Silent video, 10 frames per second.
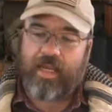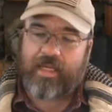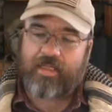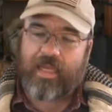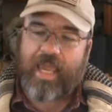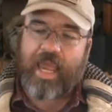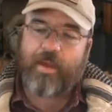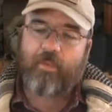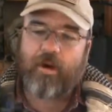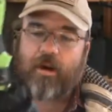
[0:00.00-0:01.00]
it is the
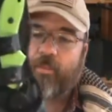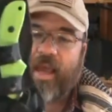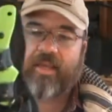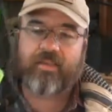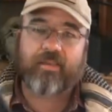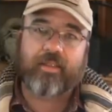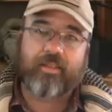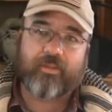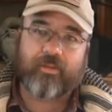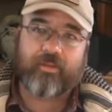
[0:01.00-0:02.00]
Kabar
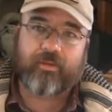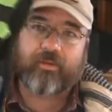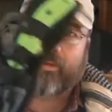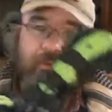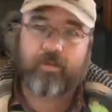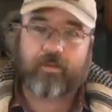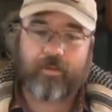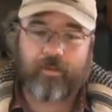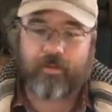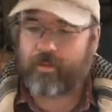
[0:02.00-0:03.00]
pestilence,
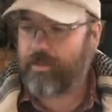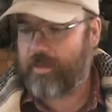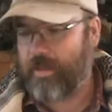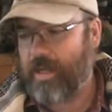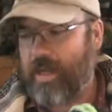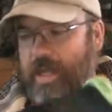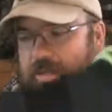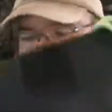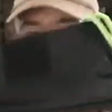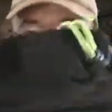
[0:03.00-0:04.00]
I
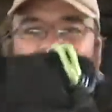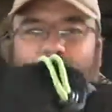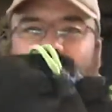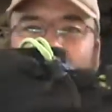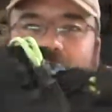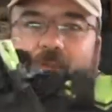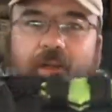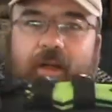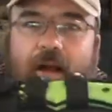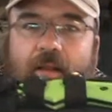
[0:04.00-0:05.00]
guess chopper is what
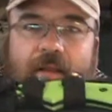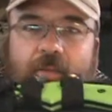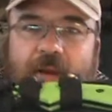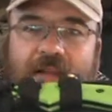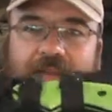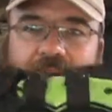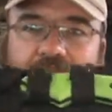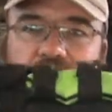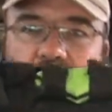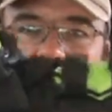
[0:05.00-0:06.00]
they're calling it, the
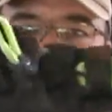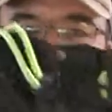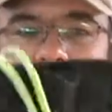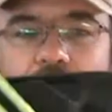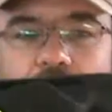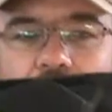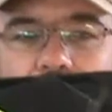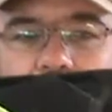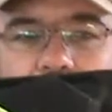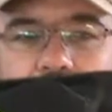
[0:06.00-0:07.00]
pestilence chopper.
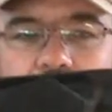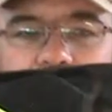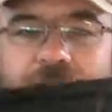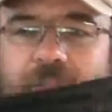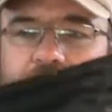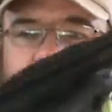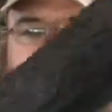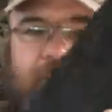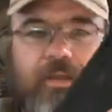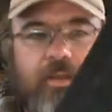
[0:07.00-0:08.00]
And it comes in
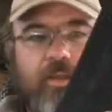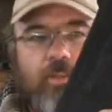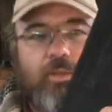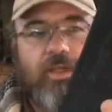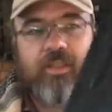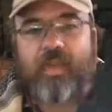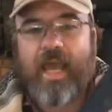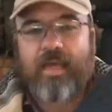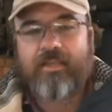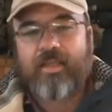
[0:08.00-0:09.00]
this pretty
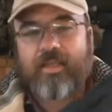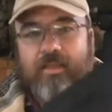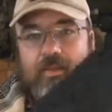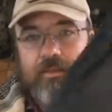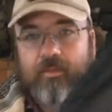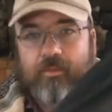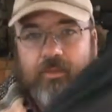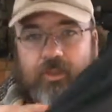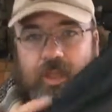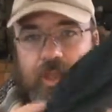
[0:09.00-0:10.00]
snazzy
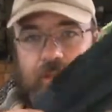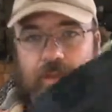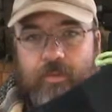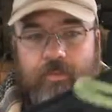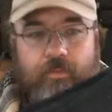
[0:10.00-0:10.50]
sheath.